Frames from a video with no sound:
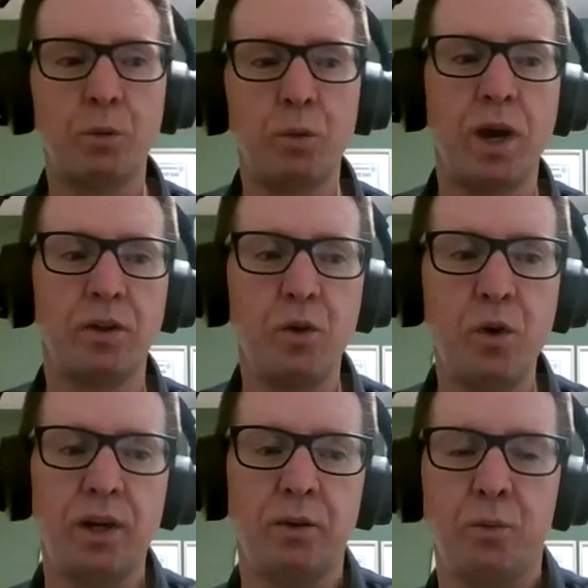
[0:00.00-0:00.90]
what we are
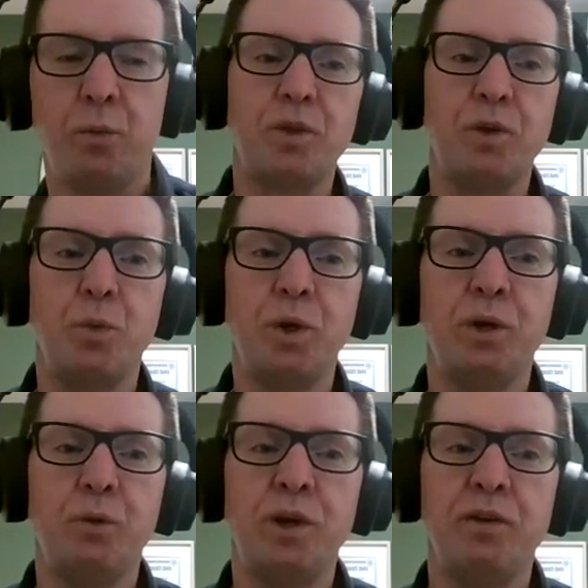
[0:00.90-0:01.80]
doing,
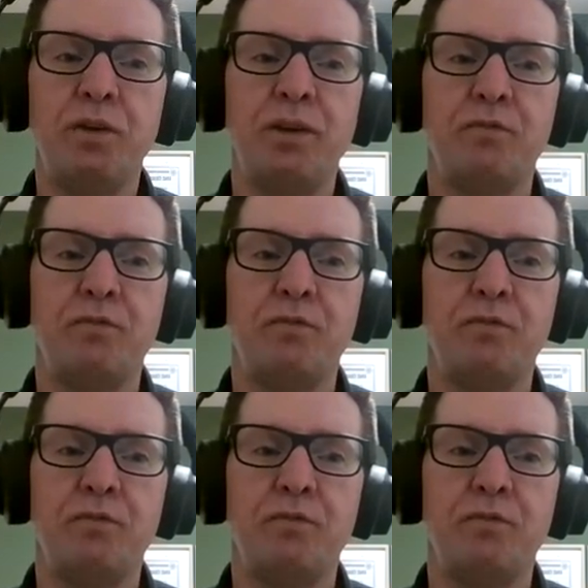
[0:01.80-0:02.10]
we